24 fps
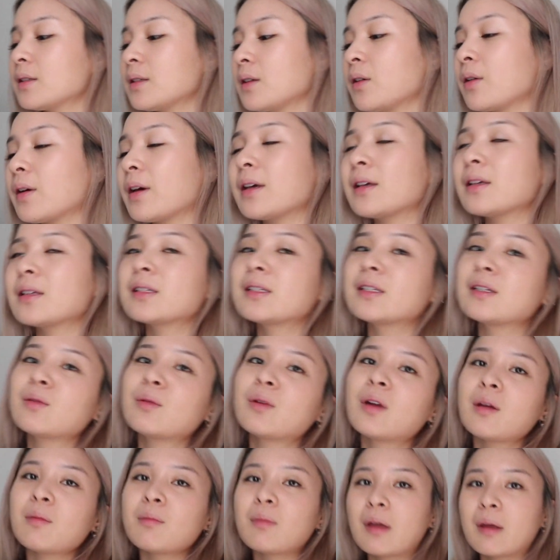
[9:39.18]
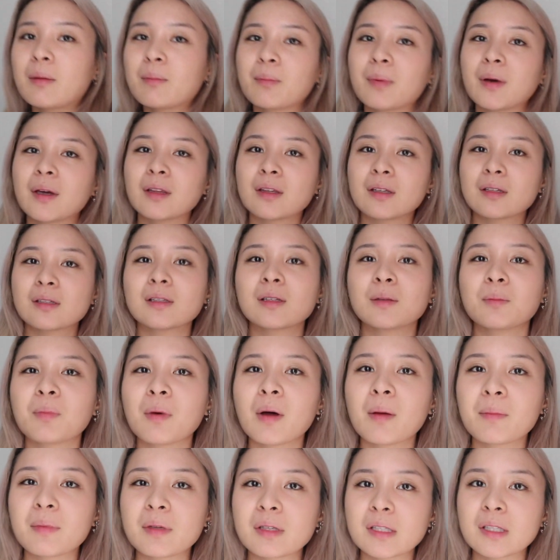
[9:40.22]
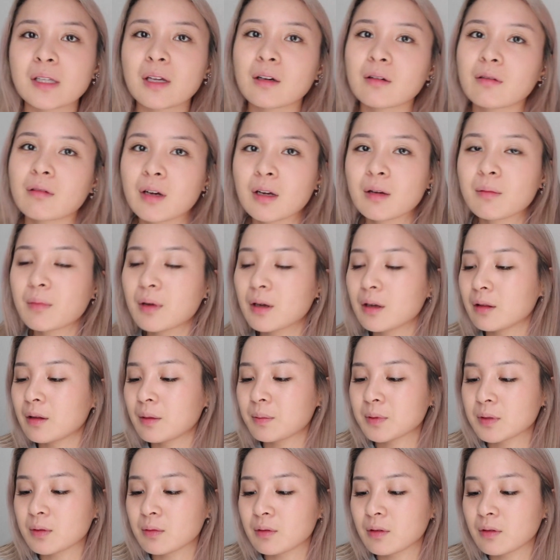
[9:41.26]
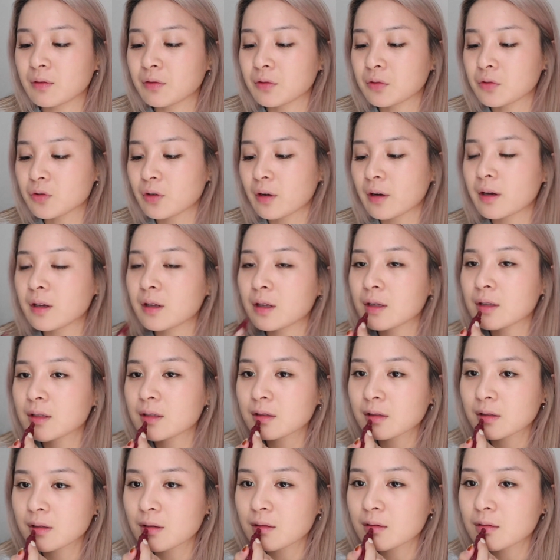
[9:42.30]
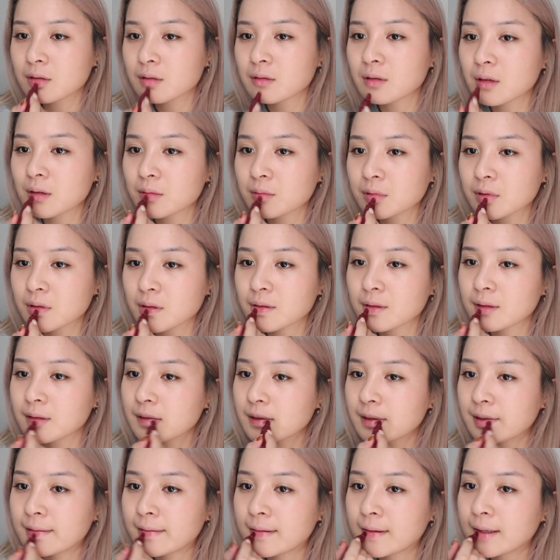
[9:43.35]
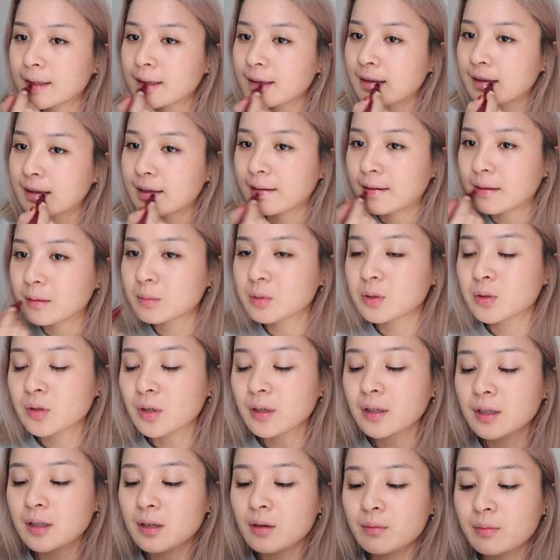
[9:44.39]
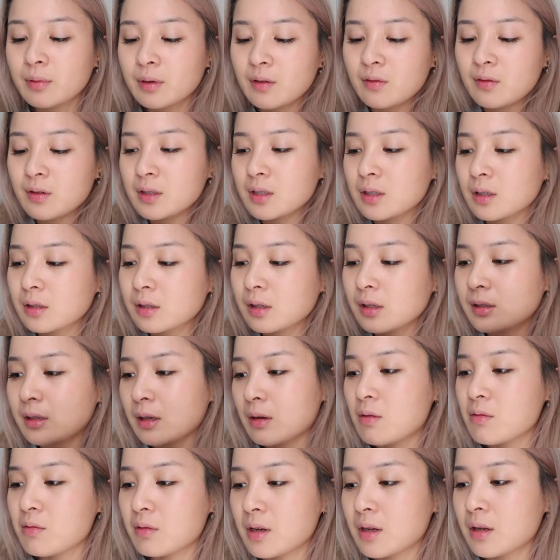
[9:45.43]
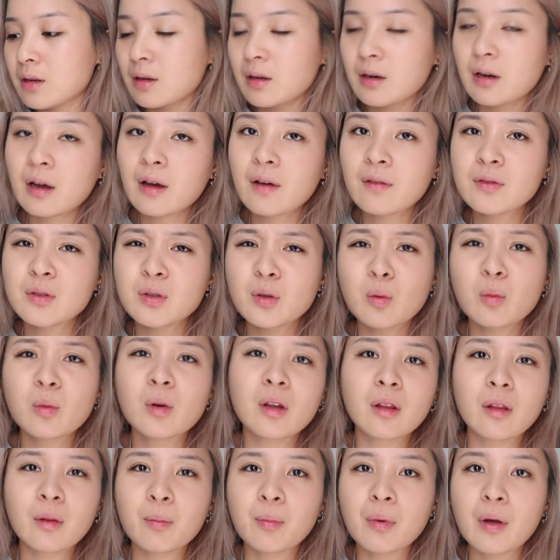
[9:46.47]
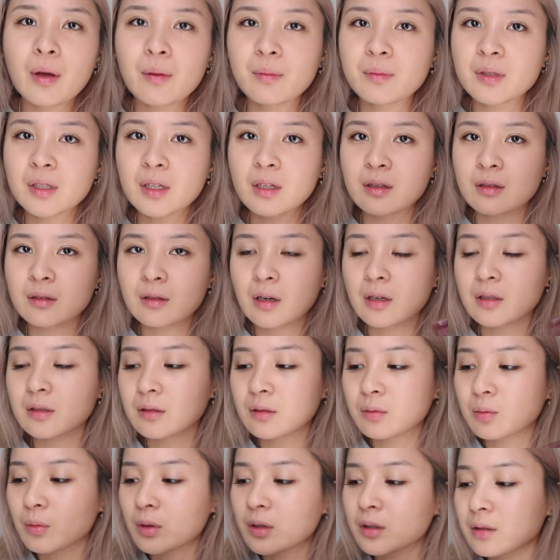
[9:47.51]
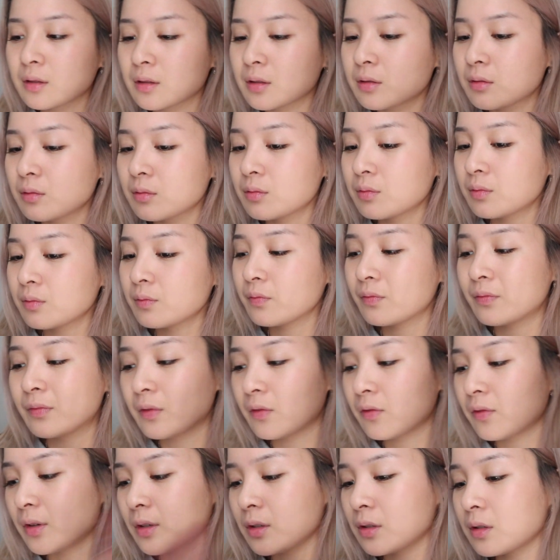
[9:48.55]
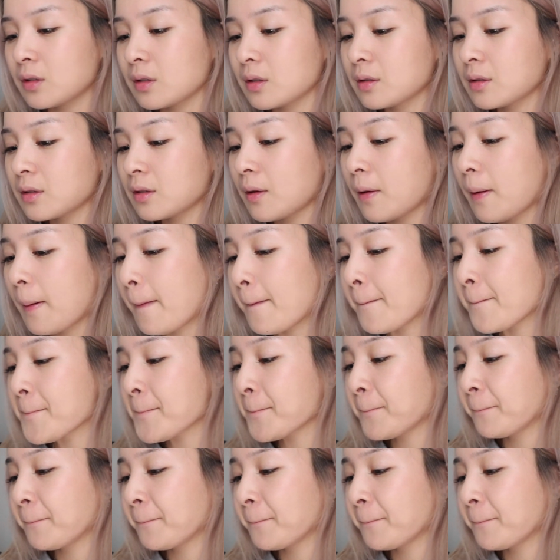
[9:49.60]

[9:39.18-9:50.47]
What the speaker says: okay, see what I meant by this lip balm isn't that great. My lips already feel dry again, so I'm just trying to get rid of this just because I own it and I have so many lip balms and I just wanted to finish this. So.